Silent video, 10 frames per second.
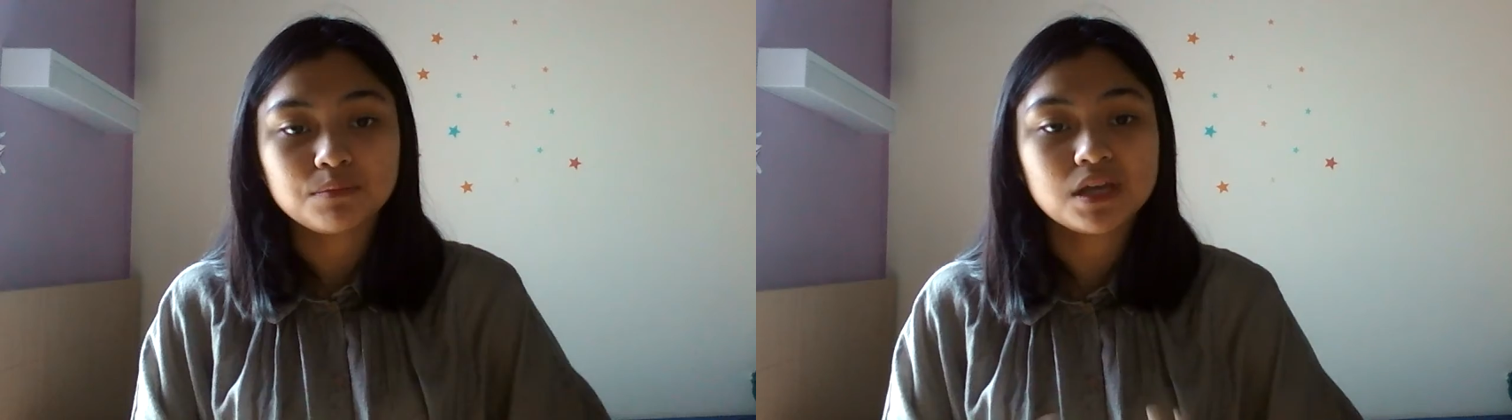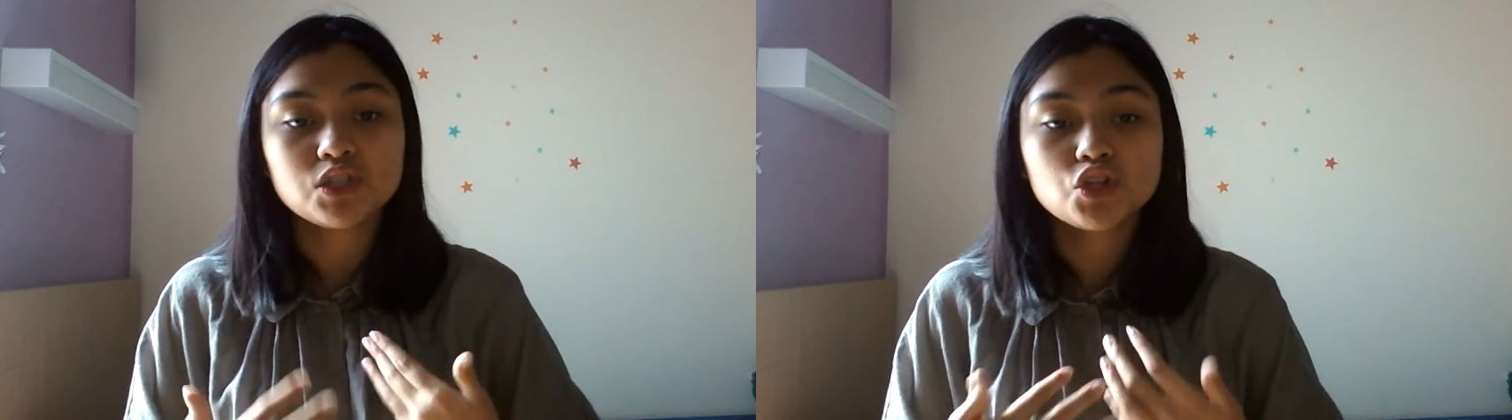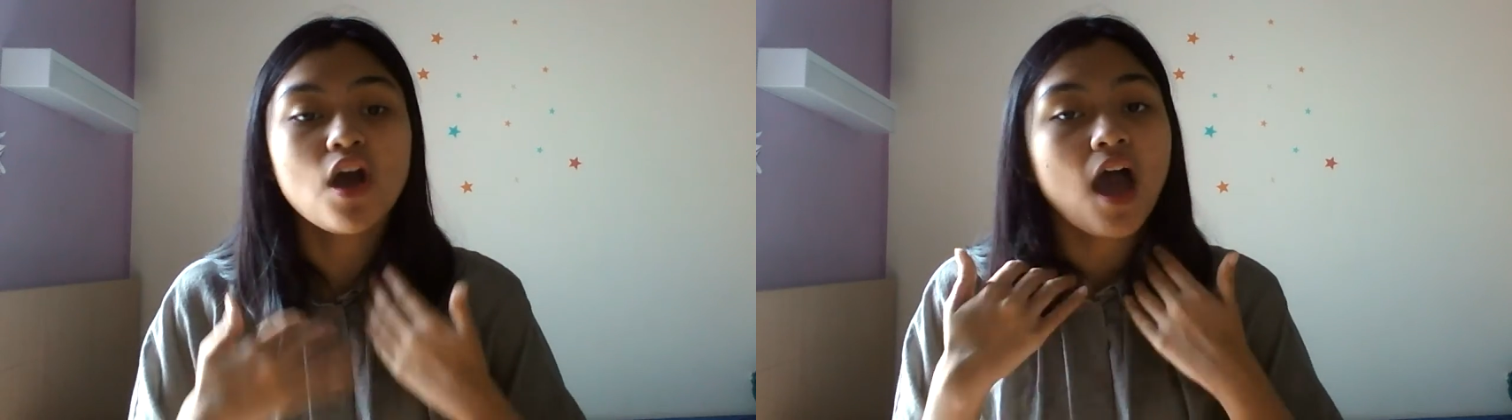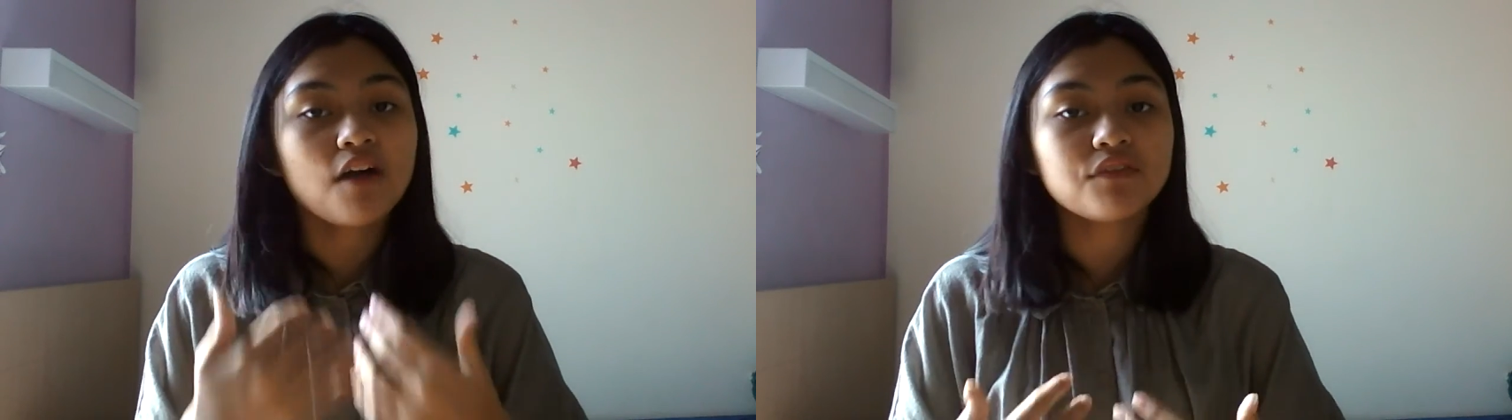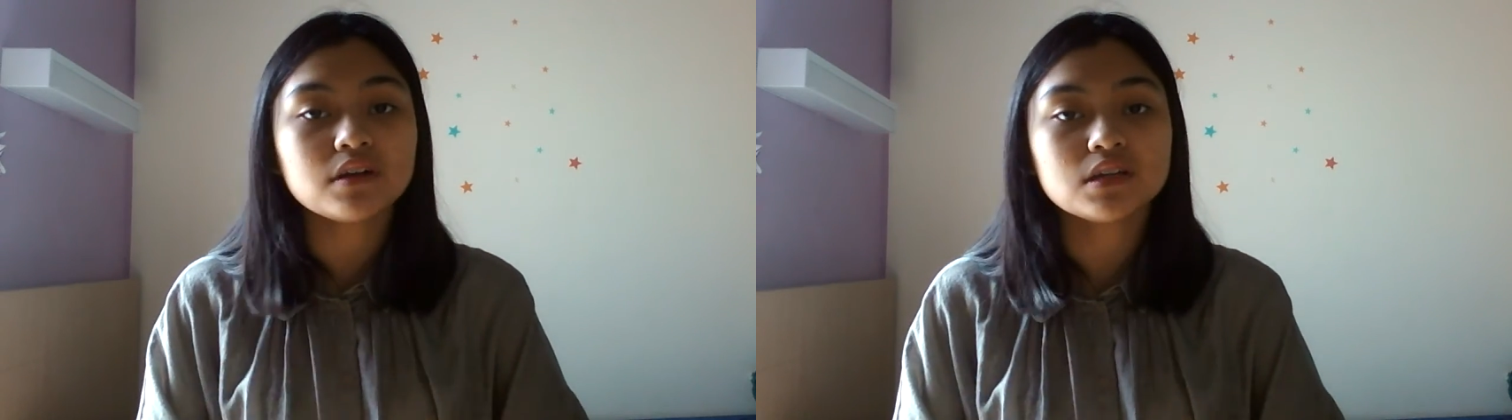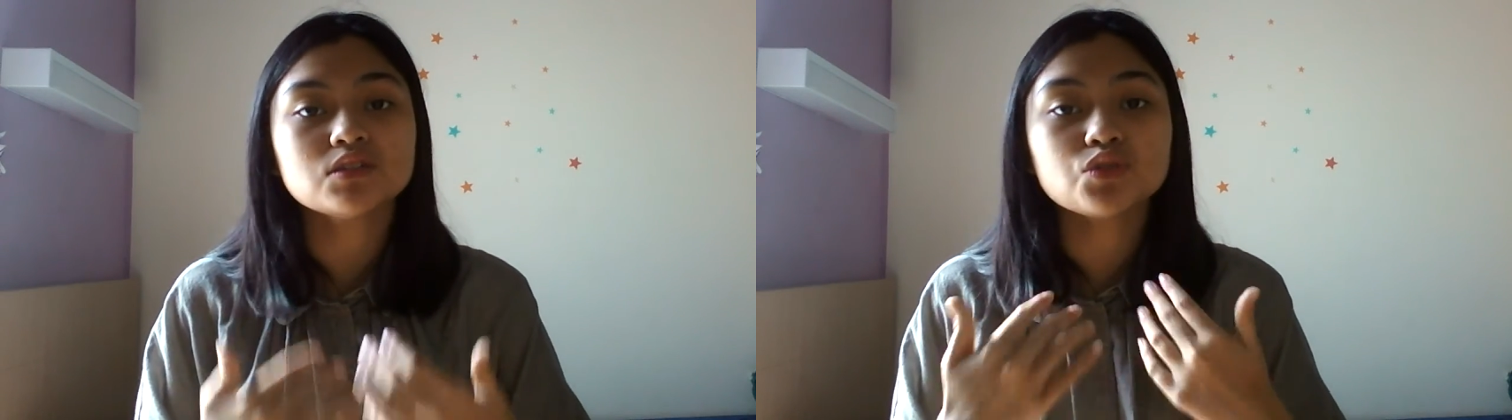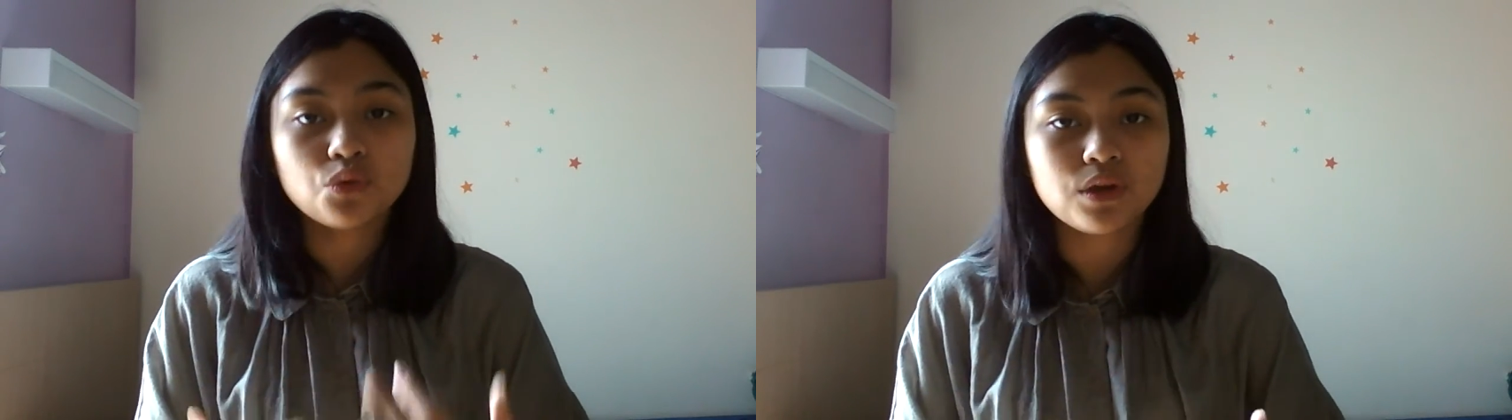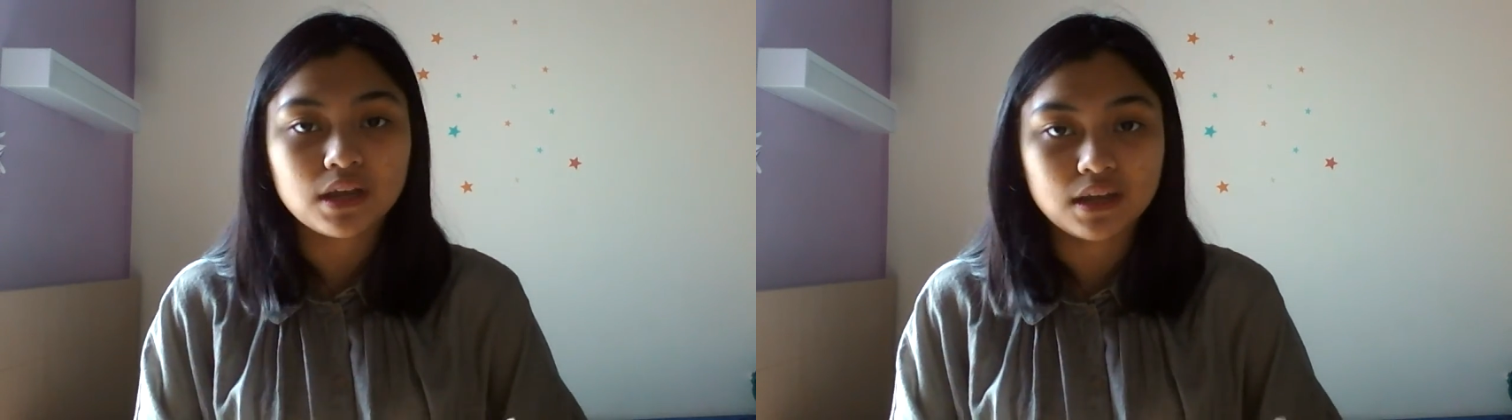because you have fun in
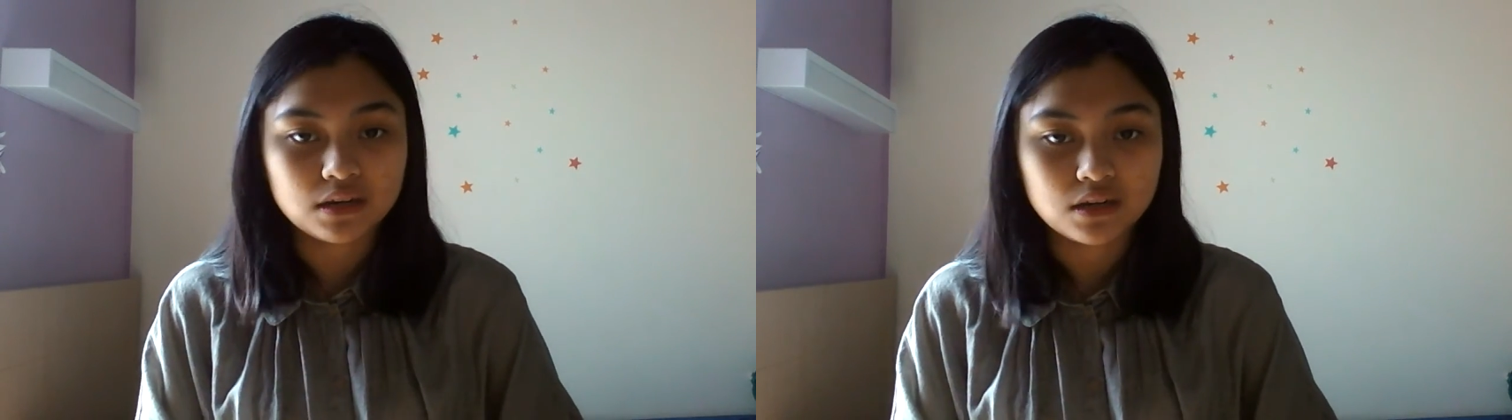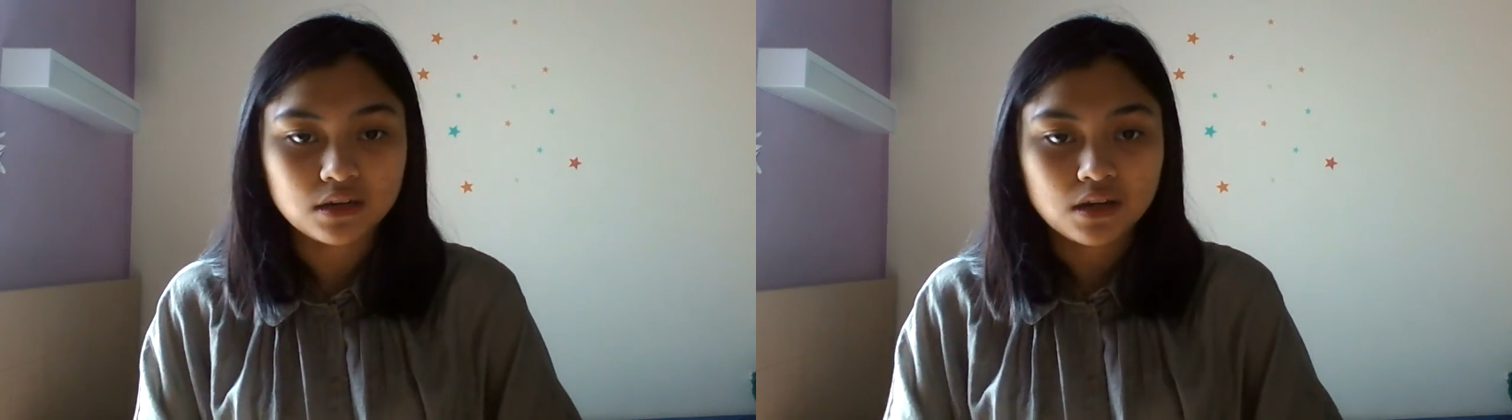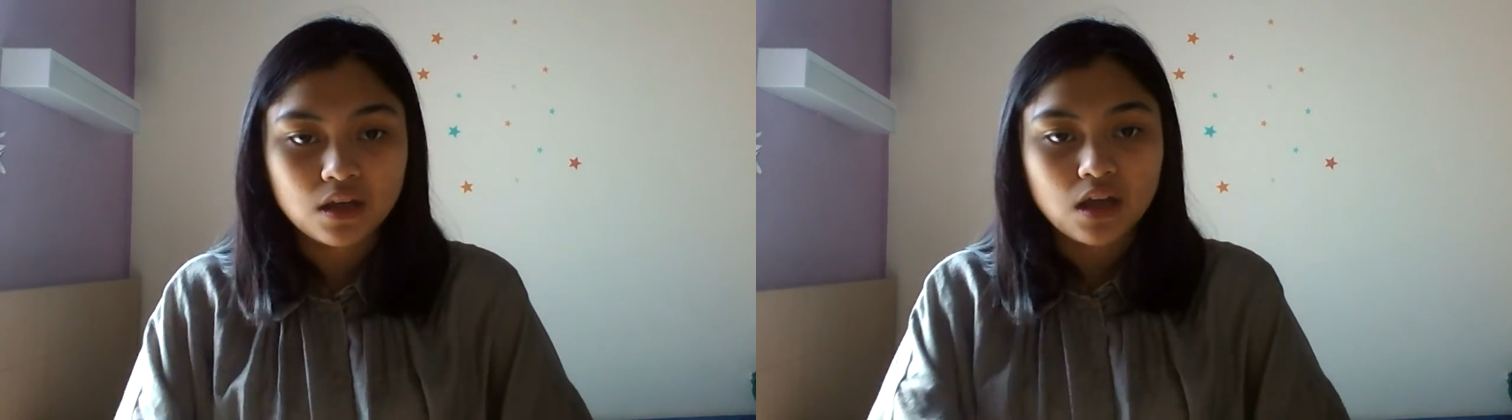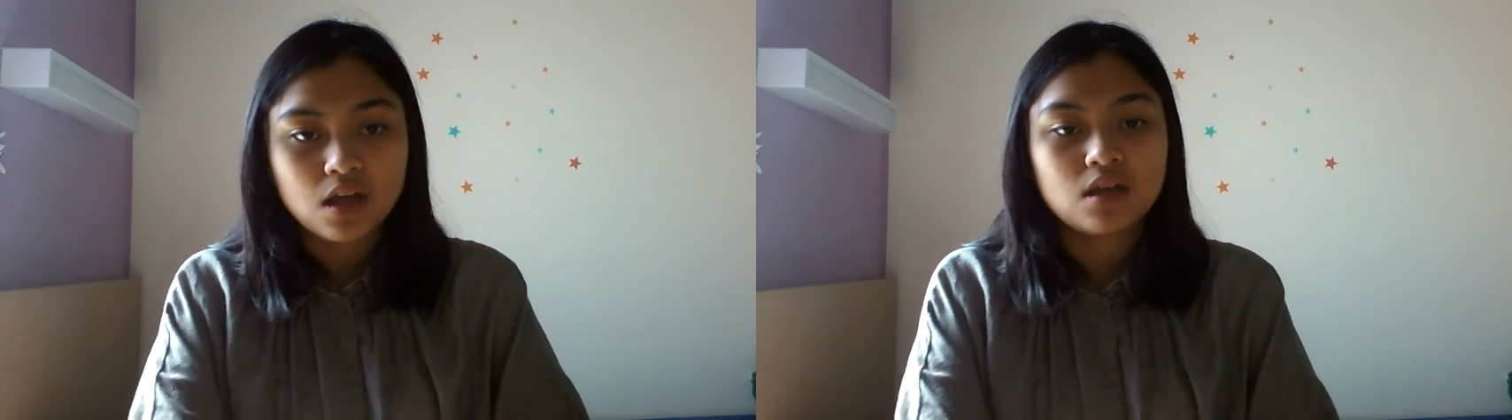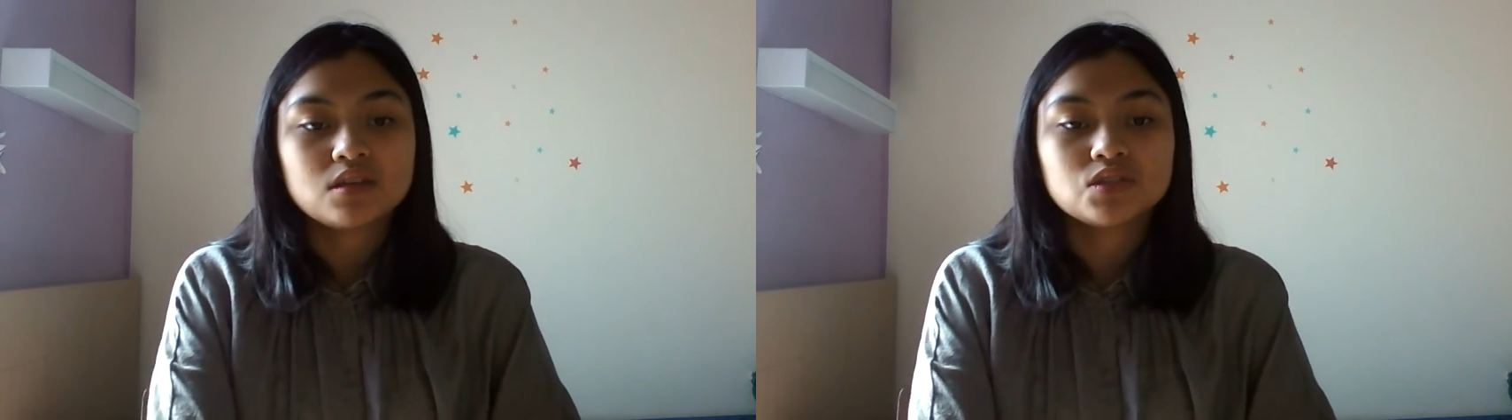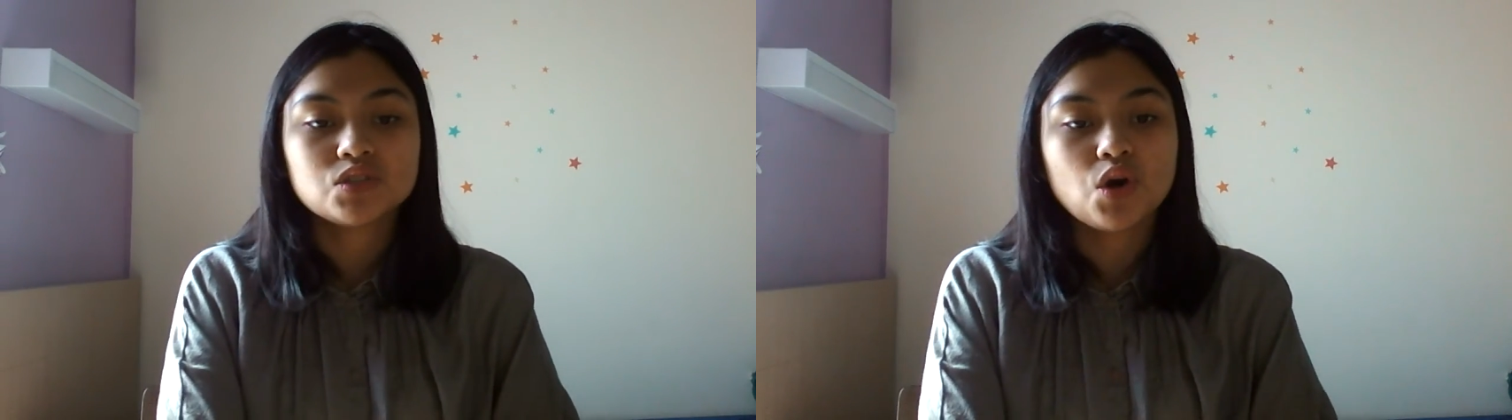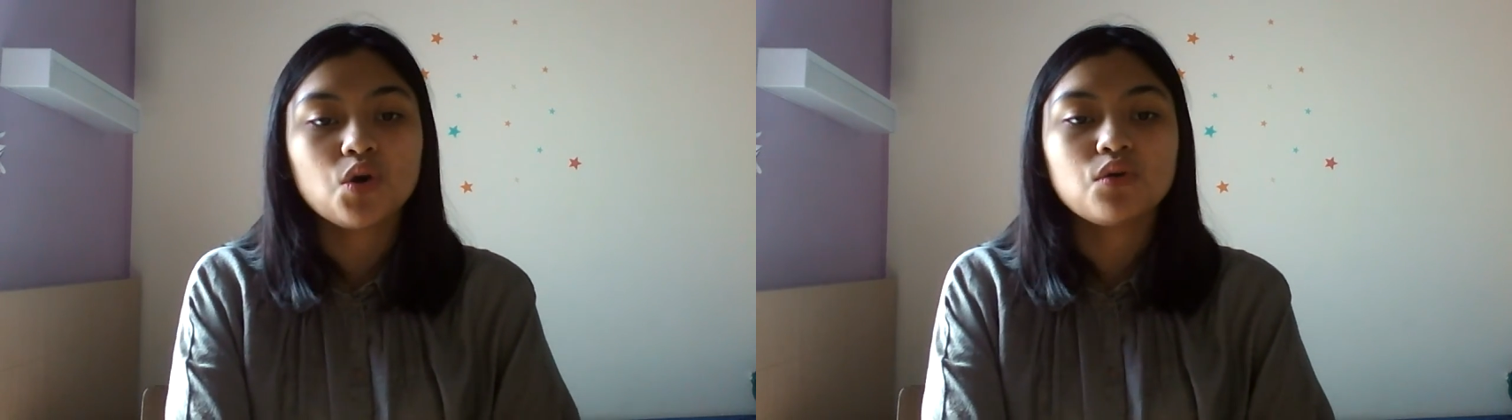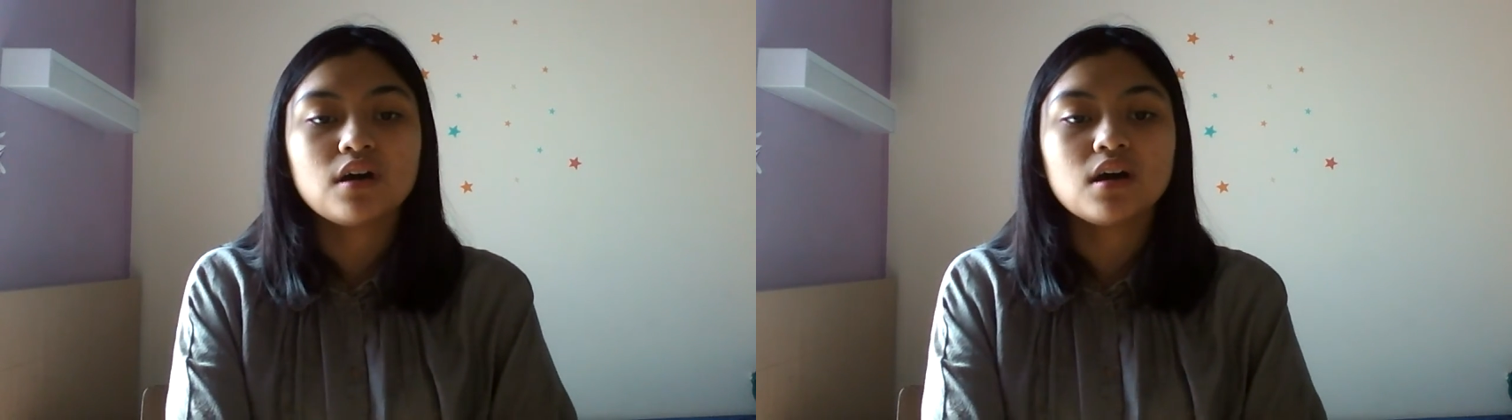doing it. So